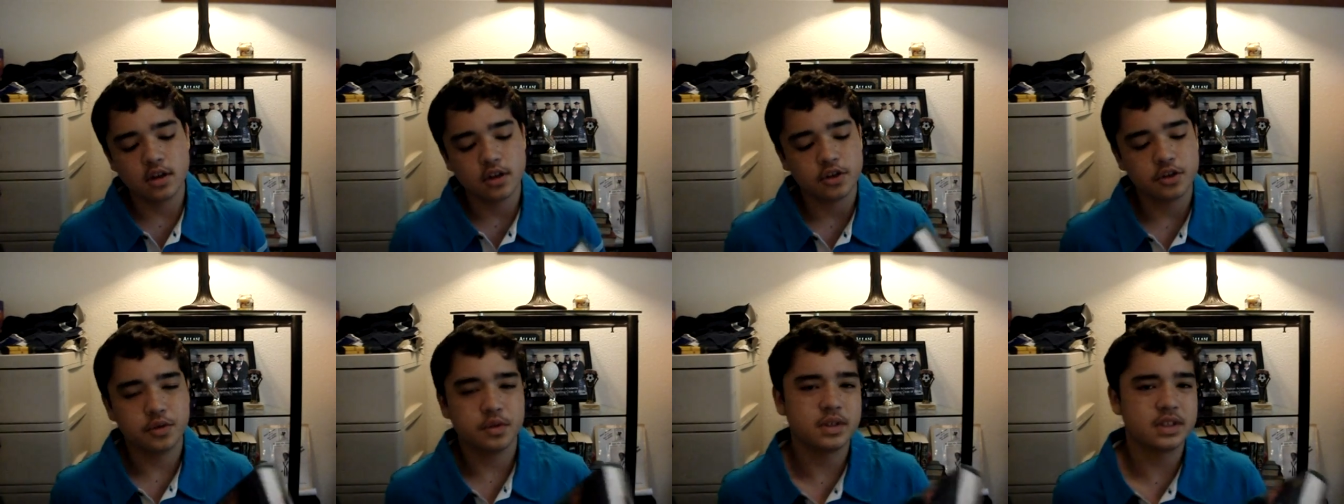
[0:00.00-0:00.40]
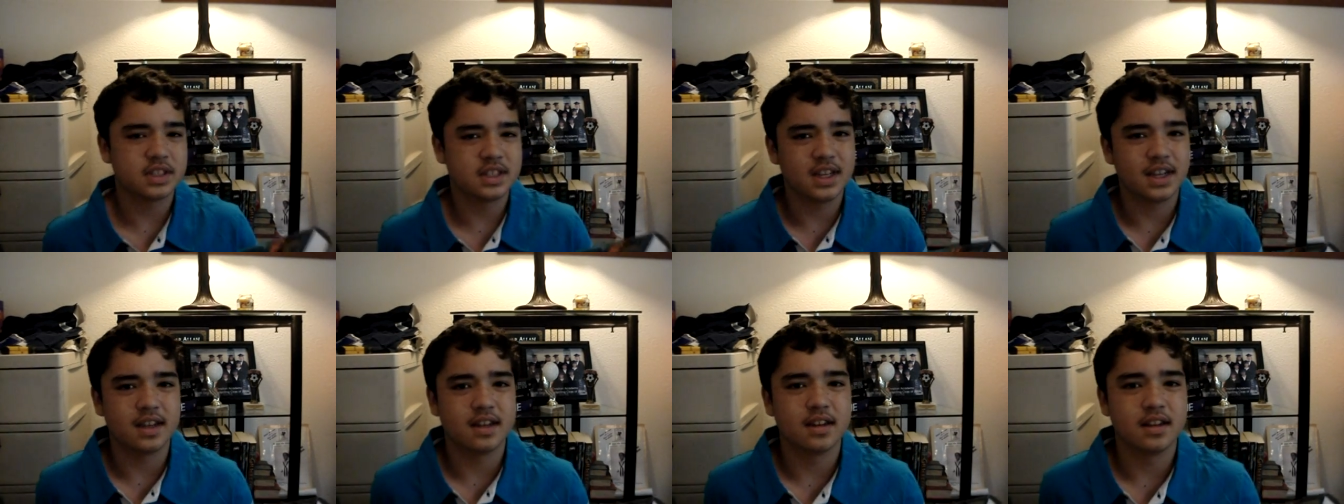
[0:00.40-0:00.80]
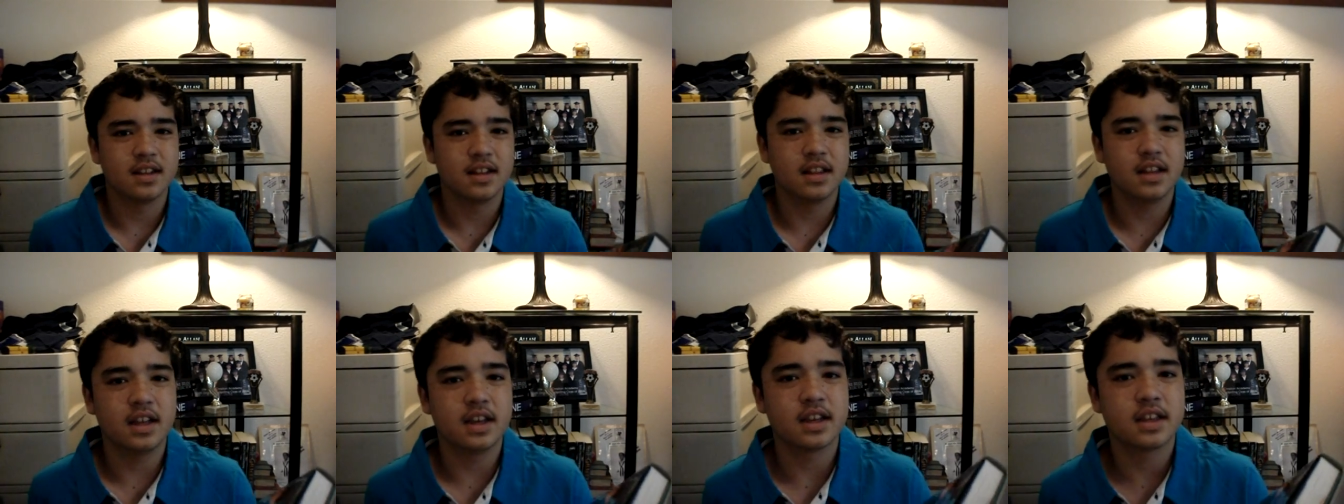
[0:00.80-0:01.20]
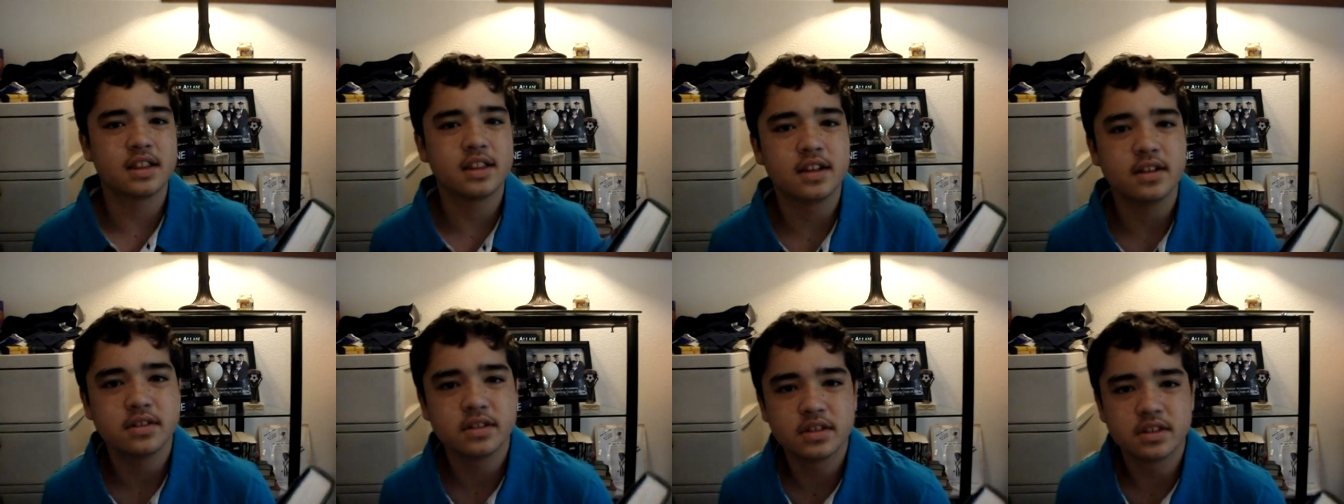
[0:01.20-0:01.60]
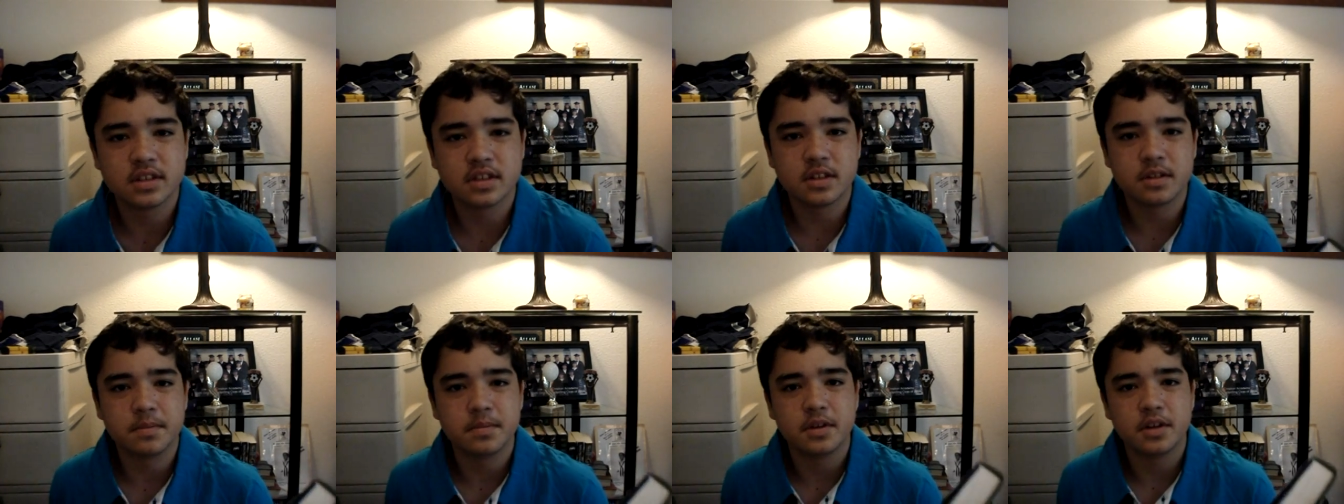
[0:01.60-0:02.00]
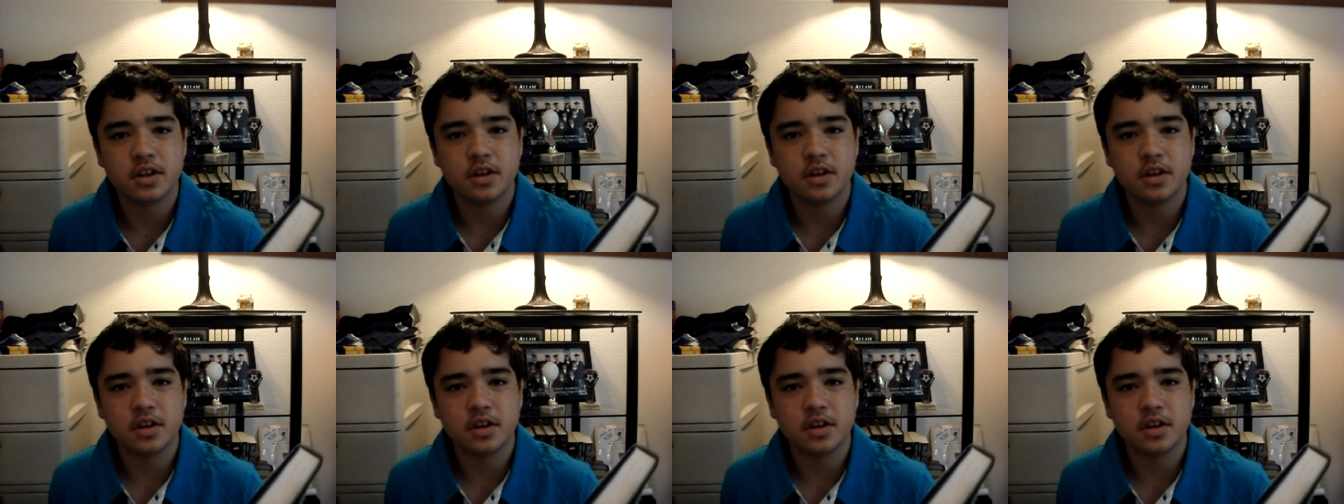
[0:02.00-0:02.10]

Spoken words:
To an extent. Like, there's some,